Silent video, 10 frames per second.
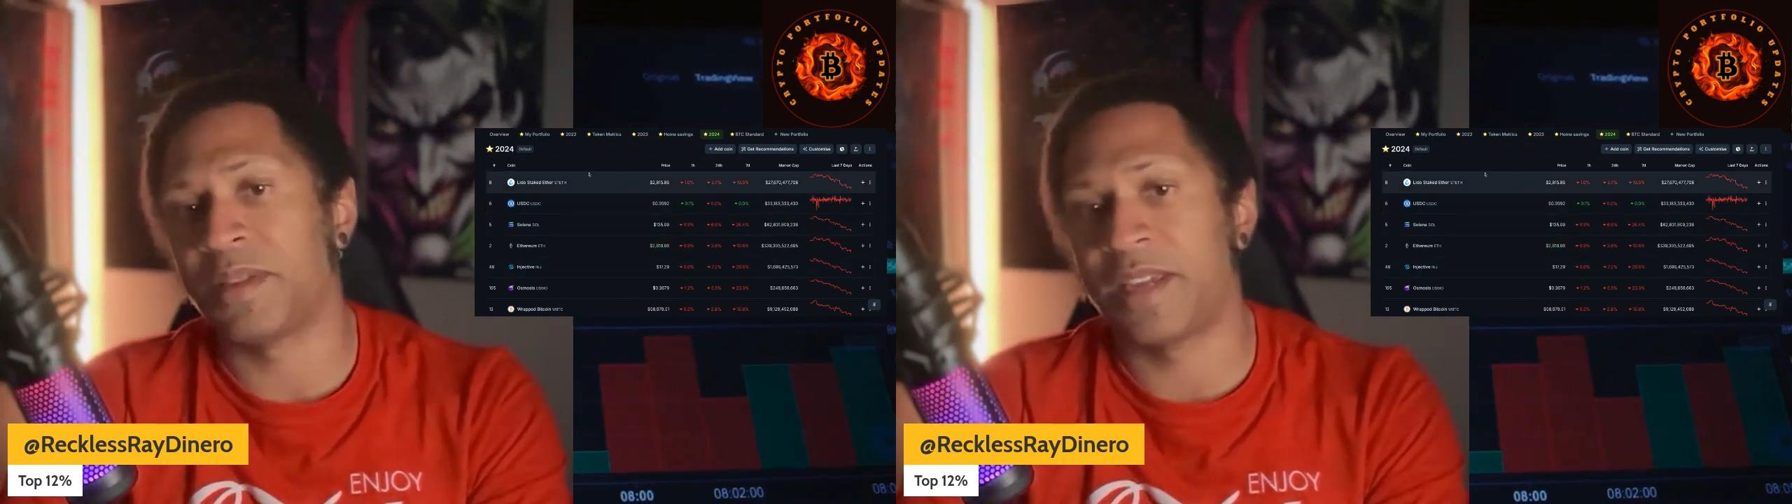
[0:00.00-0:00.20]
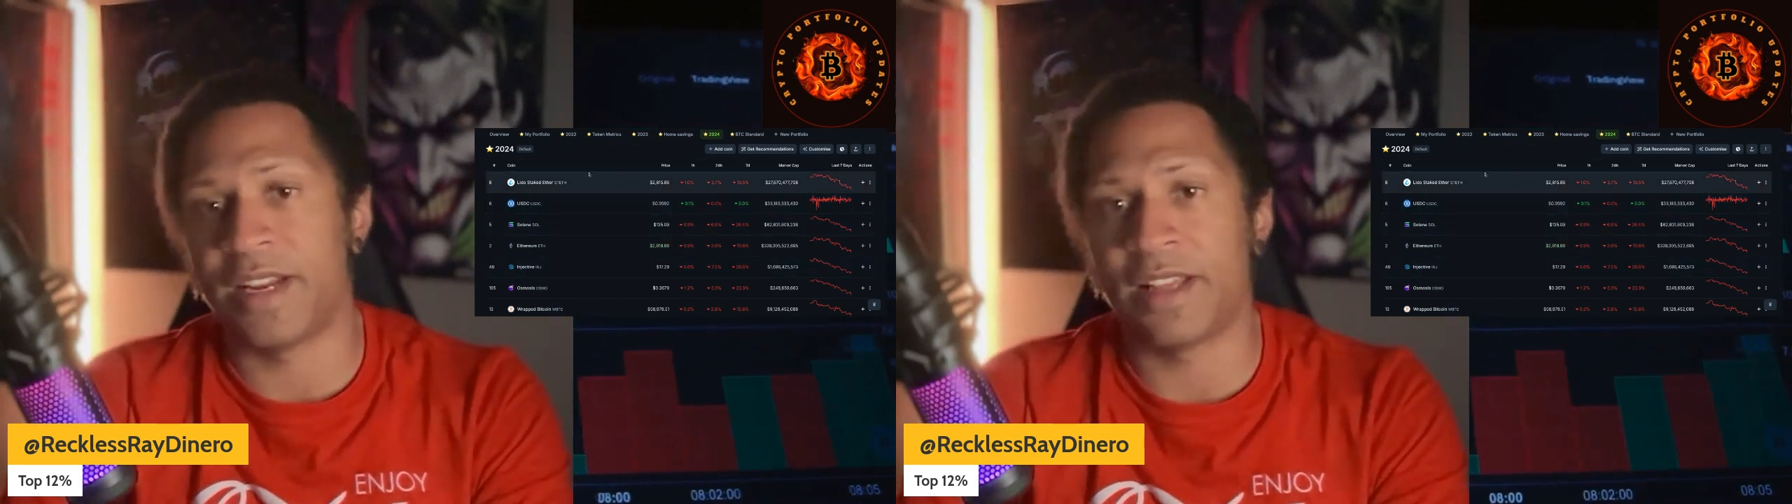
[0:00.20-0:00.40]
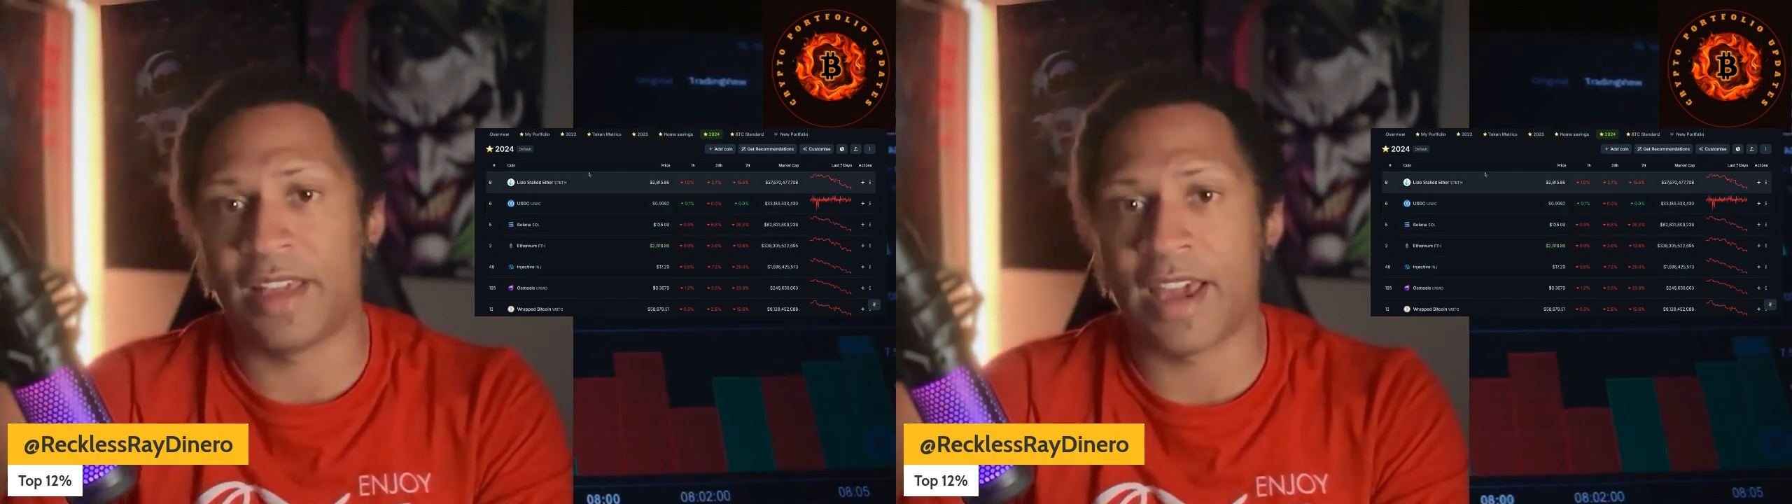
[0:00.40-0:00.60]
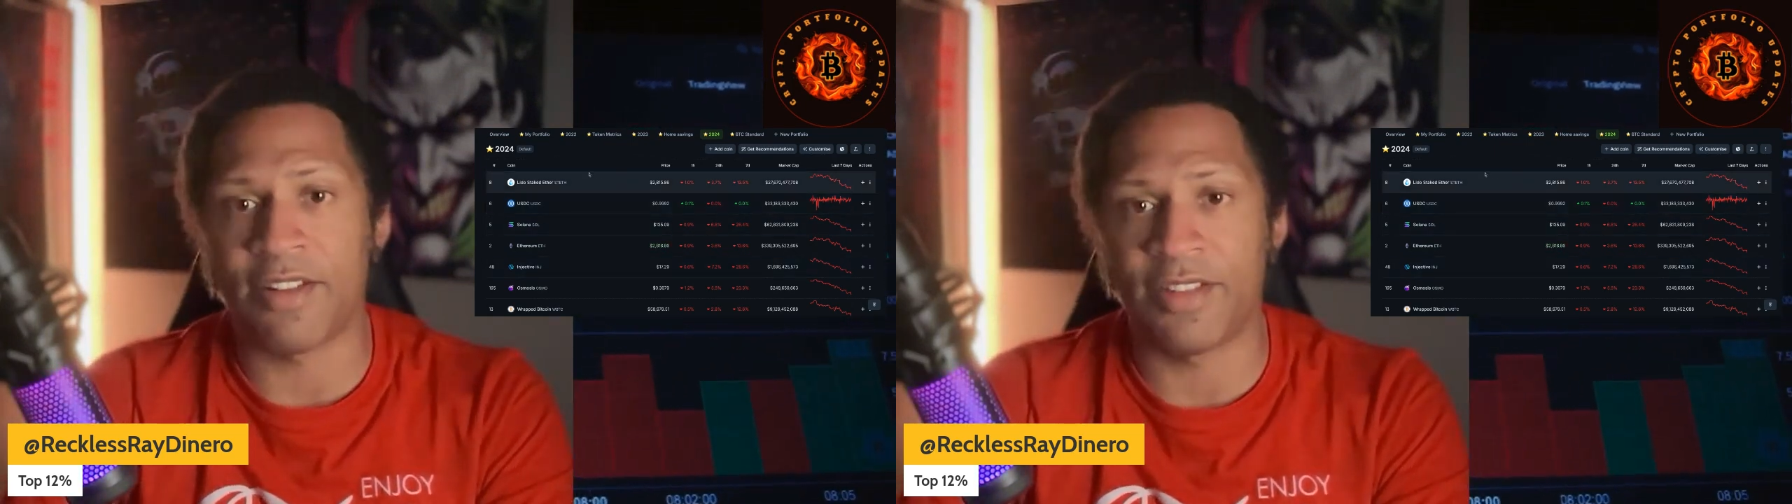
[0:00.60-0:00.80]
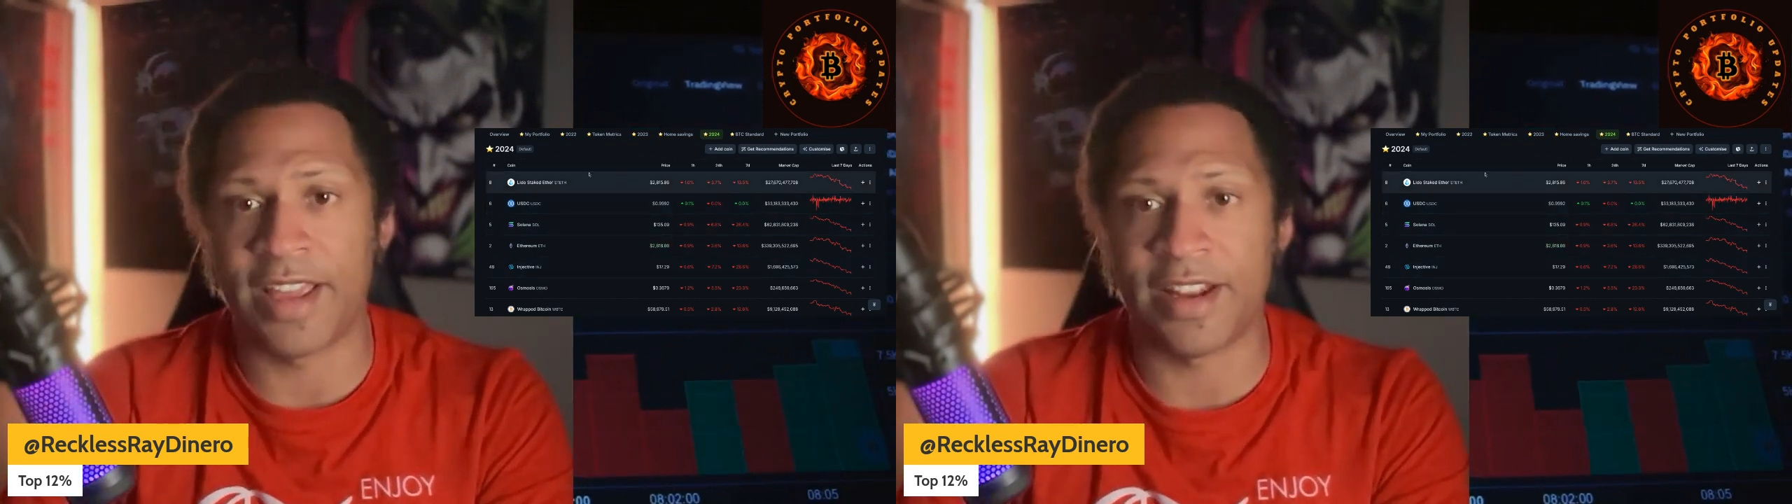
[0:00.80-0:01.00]
getting the
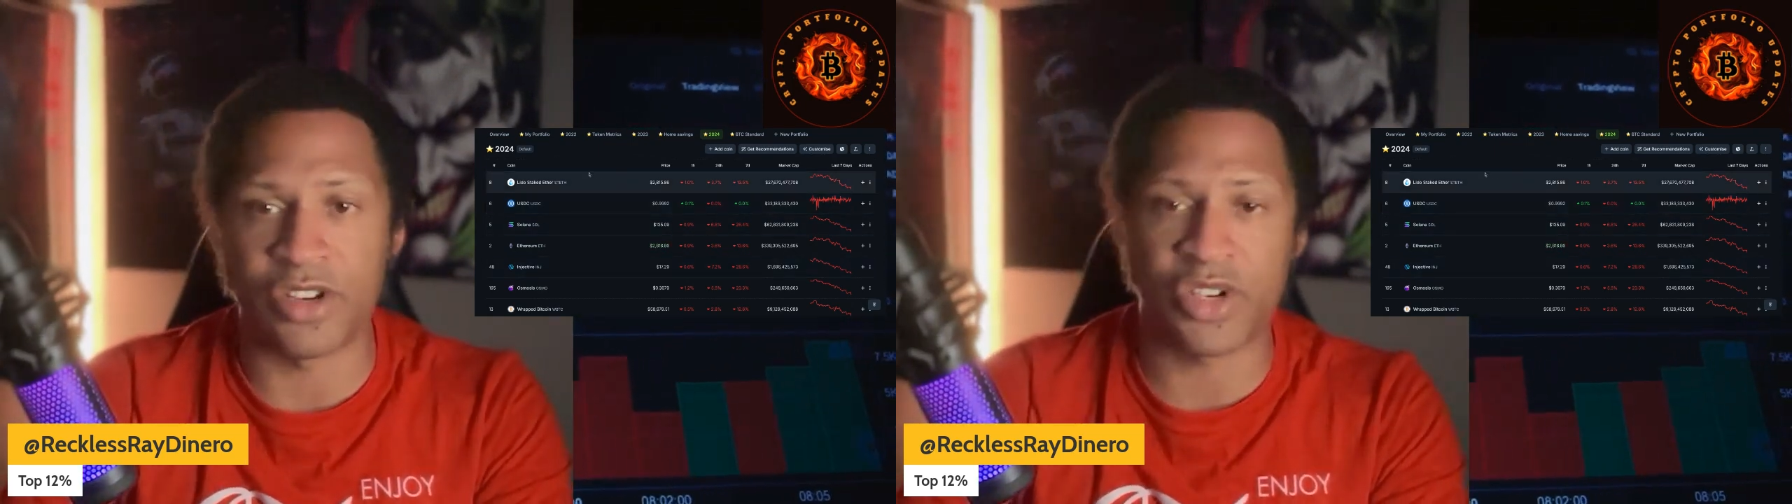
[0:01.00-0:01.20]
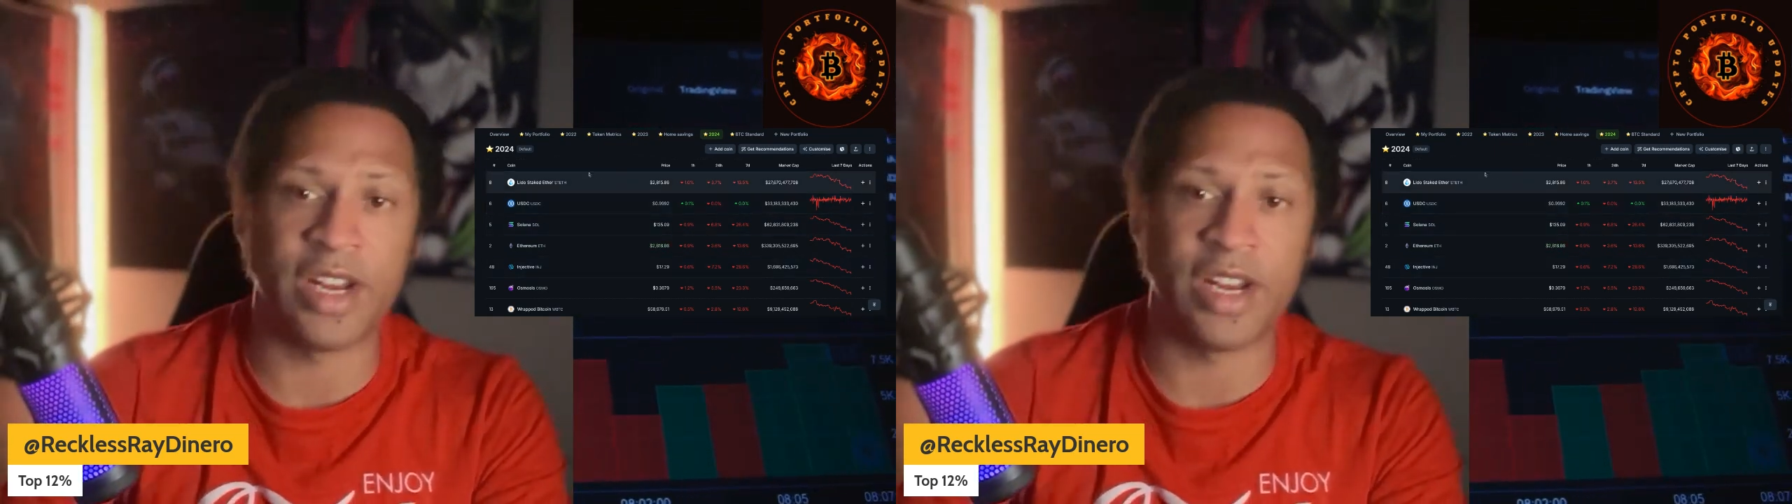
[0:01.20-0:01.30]
outlandish